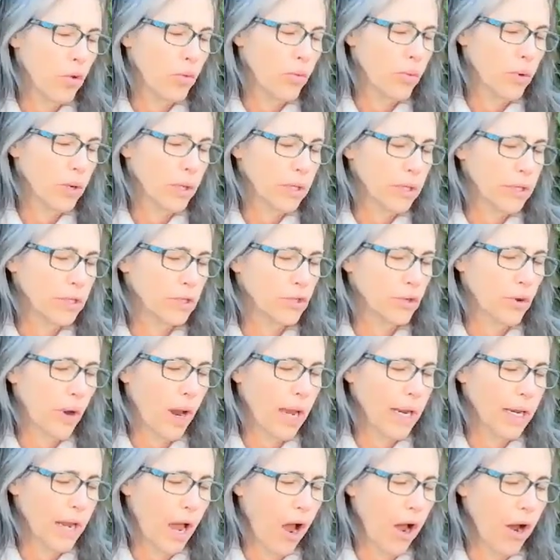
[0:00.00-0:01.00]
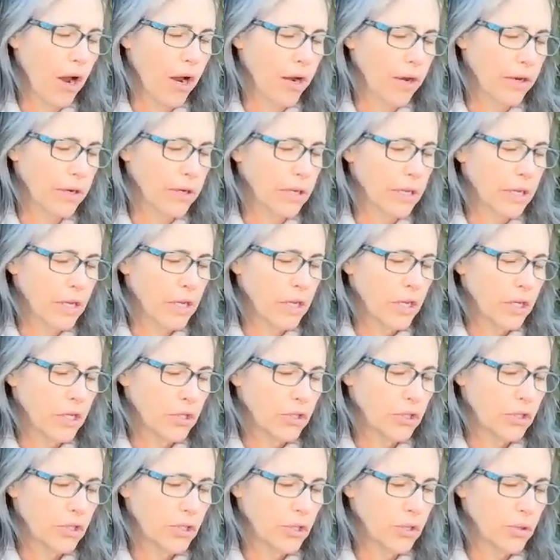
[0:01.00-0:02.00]
really try hard
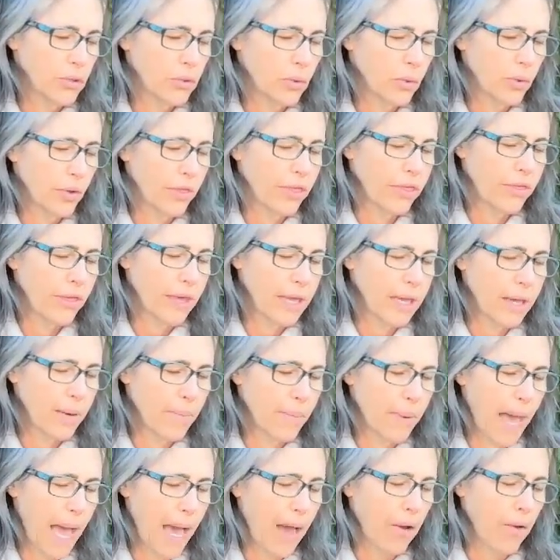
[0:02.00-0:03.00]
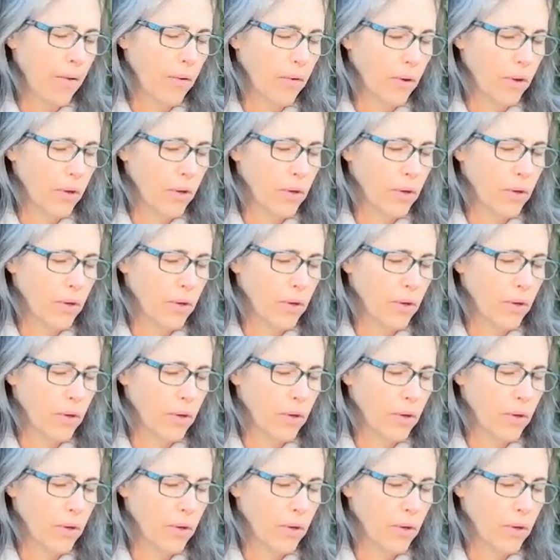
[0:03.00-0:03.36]
to think about